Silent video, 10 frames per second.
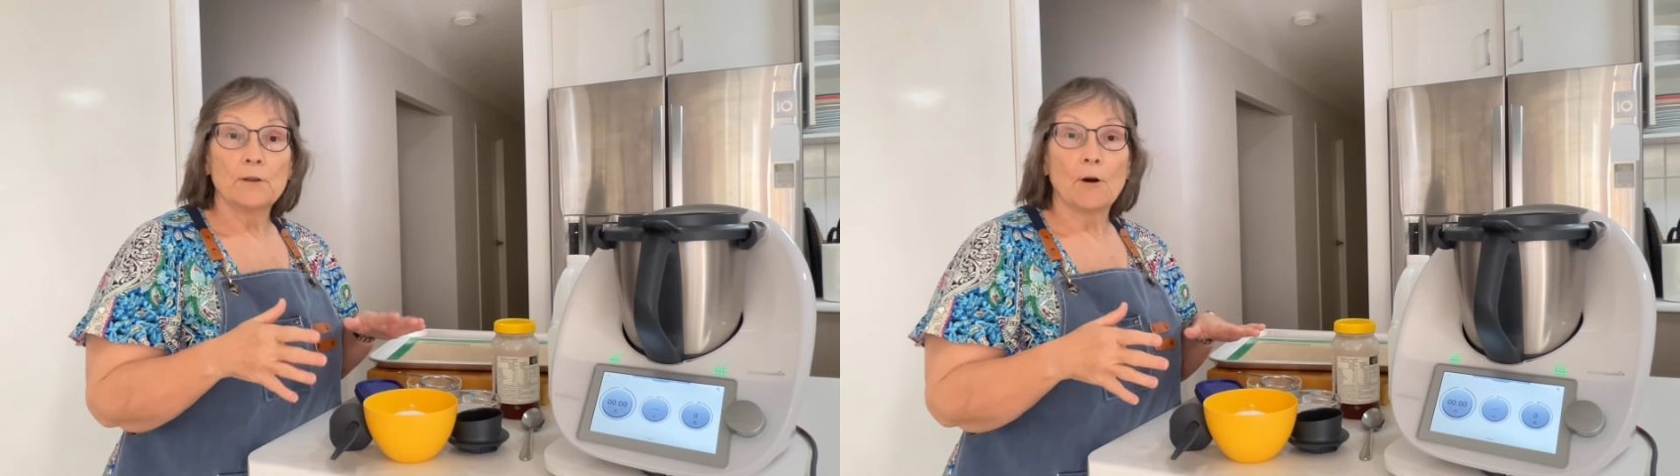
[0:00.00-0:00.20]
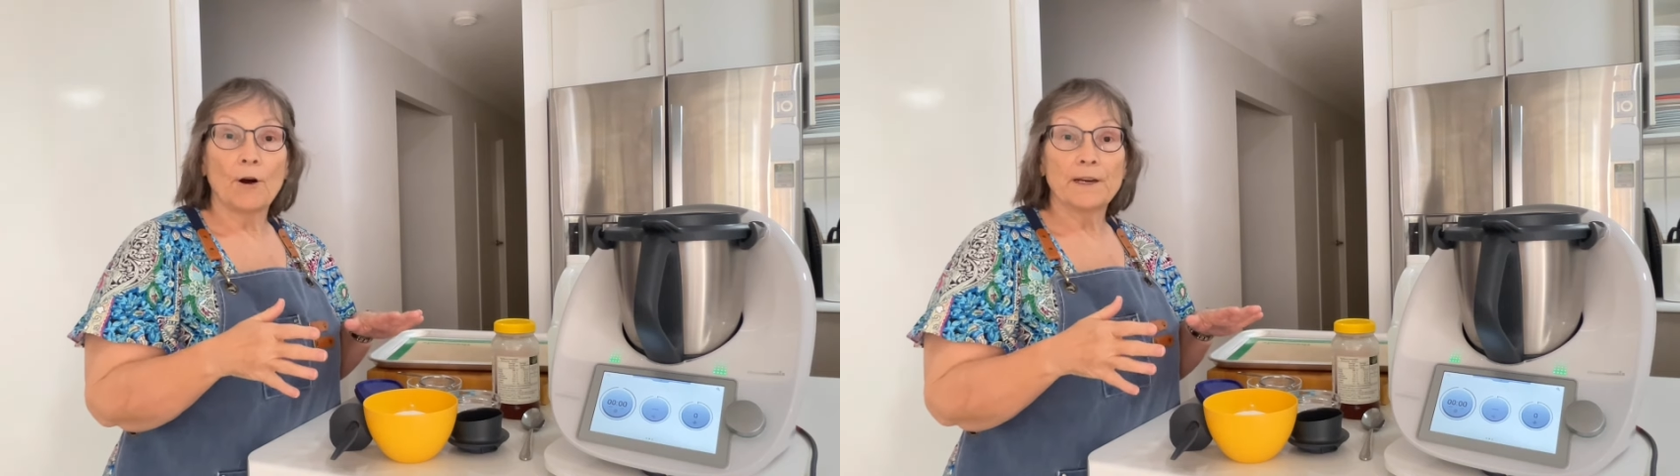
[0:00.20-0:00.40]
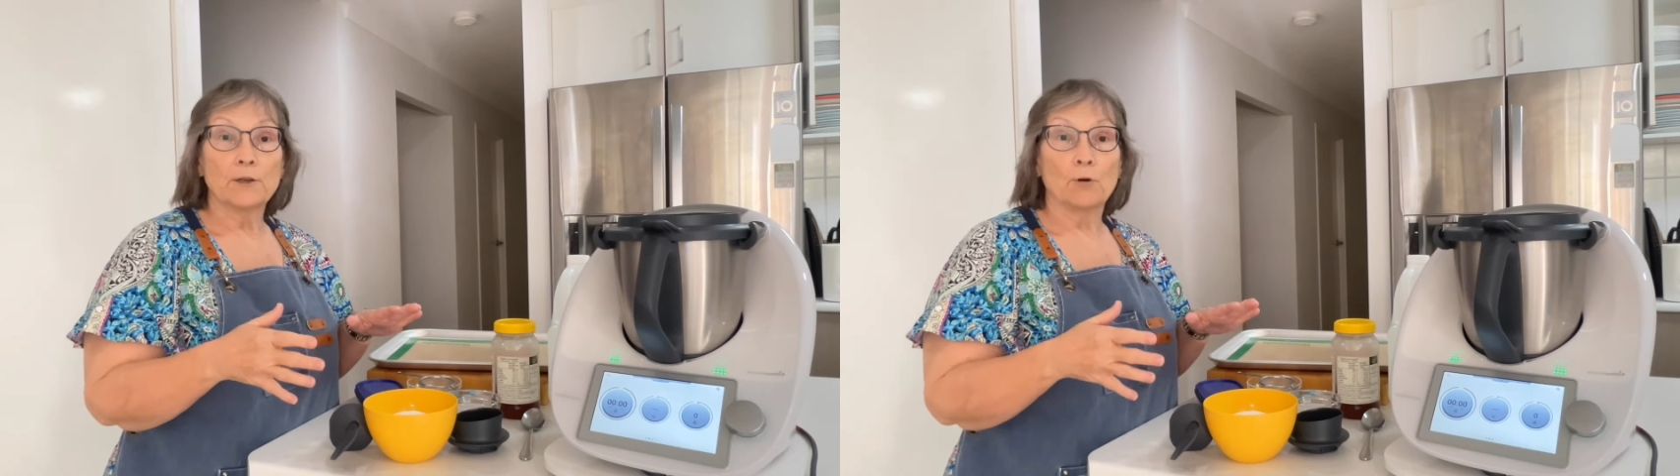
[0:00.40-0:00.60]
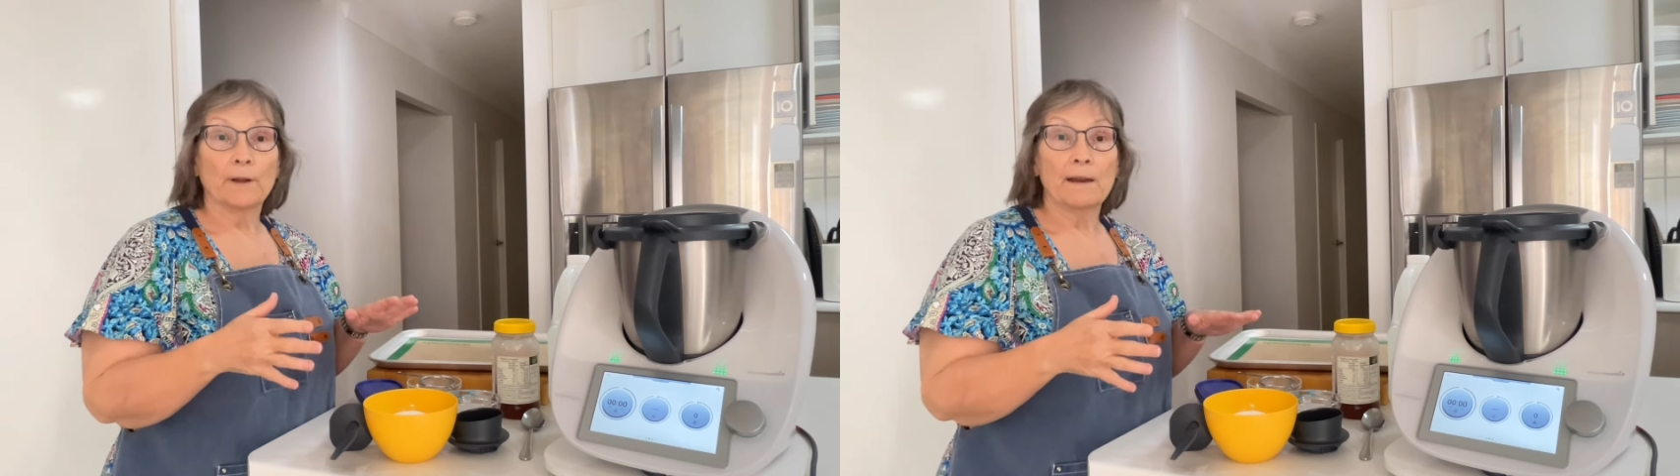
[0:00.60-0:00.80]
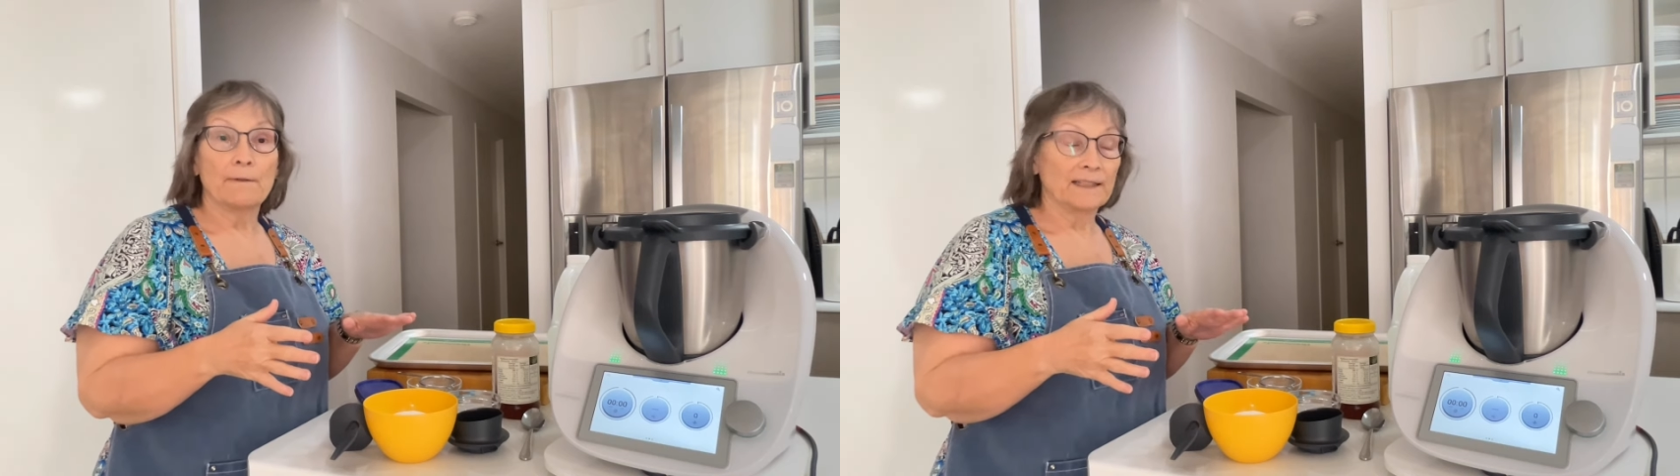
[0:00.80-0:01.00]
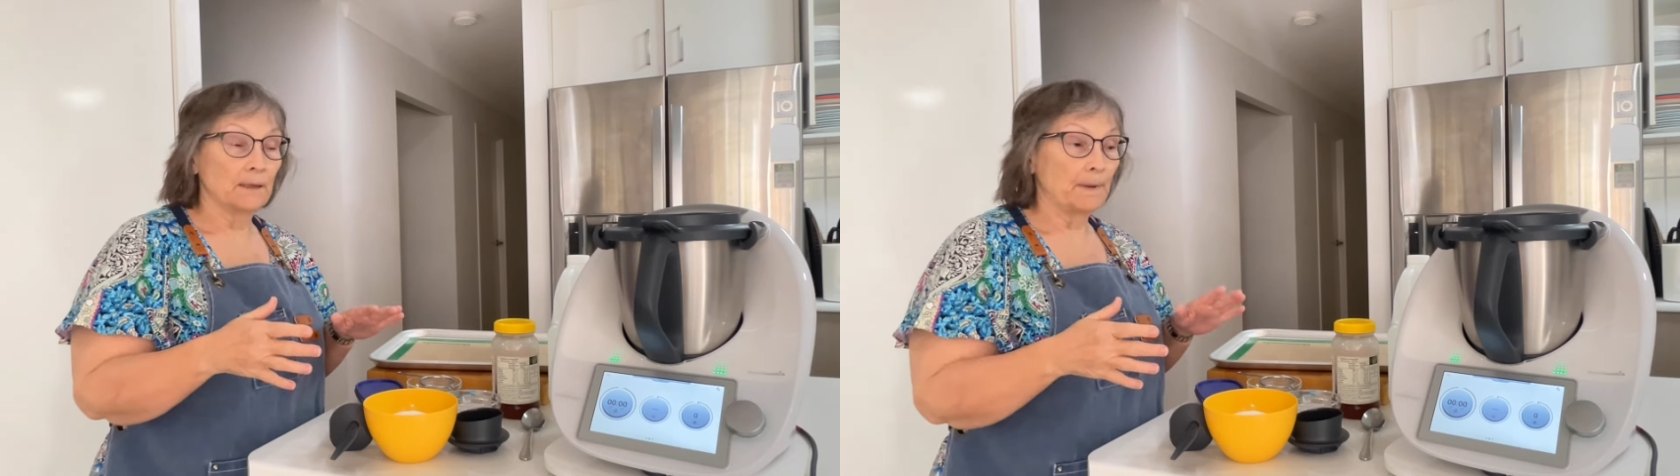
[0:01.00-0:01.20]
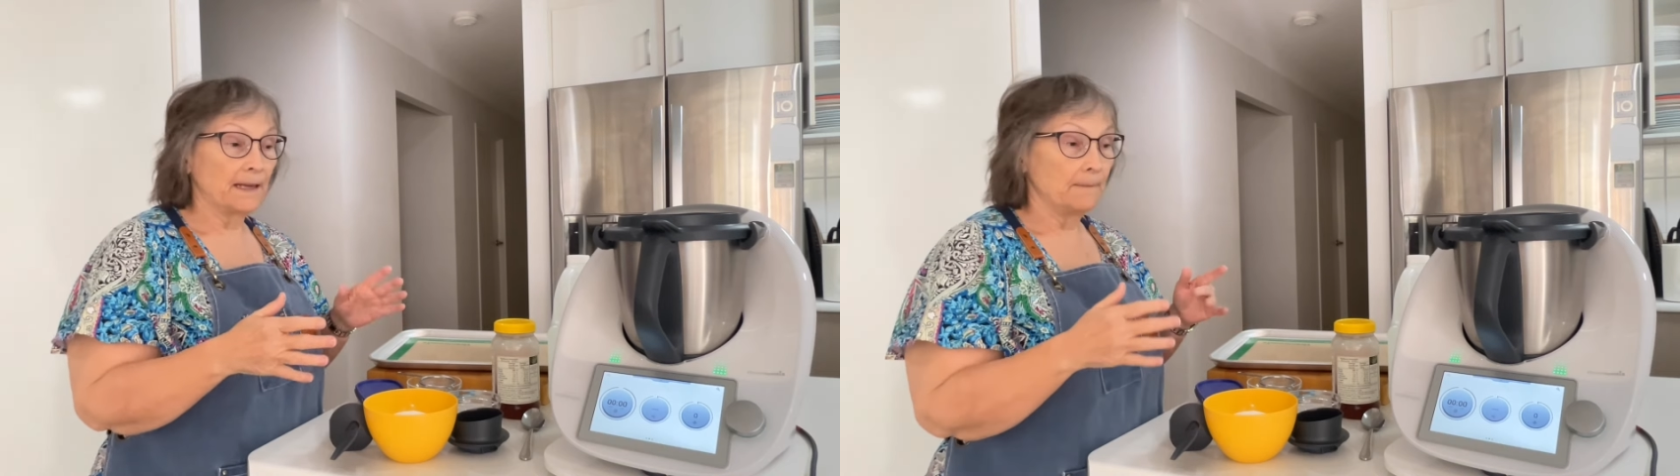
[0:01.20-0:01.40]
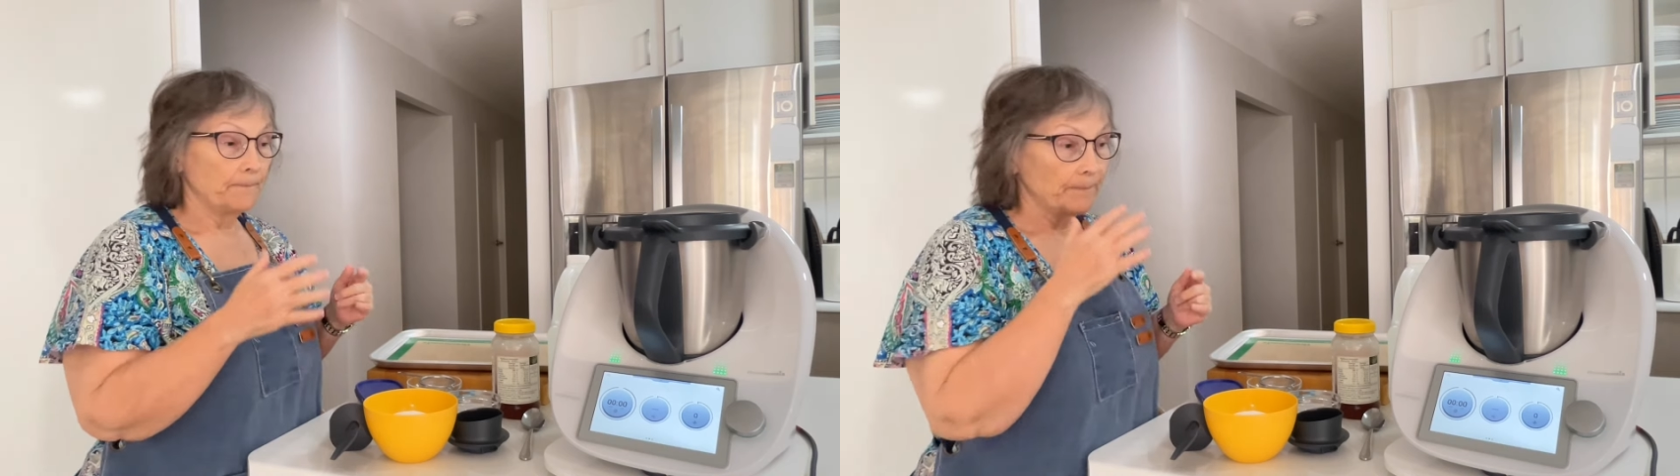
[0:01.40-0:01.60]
guided cooking recipe.